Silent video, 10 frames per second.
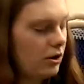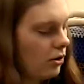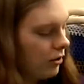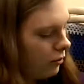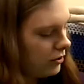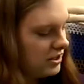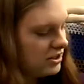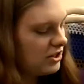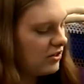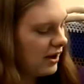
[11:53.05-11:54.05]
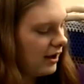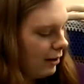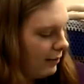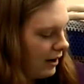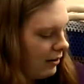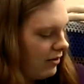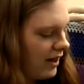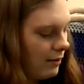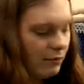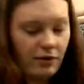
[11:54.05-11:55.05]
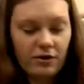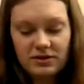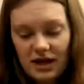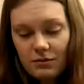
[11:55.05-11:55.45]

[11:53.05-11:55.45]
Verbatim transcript: go. What did you think about that box?